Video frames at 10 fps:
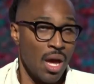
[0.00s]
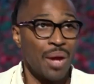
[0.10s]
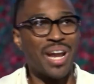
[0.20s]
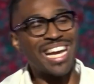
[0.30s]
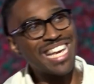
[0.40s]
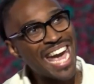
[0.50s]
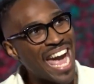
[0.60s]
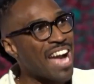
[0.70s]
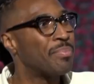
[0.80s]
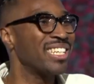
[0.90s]
And we're like,
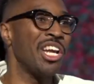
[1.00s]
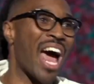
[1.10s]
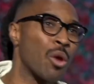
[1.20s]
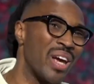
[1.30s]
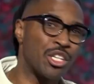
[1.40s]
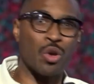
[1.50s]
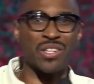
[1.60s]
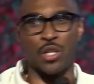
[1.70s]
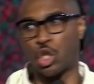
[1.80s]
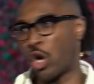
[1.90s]
"Yeah, but you know, I don't really trust
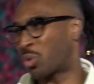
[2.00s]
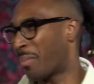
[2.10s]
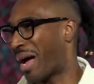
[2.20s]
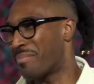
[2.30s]
the church with my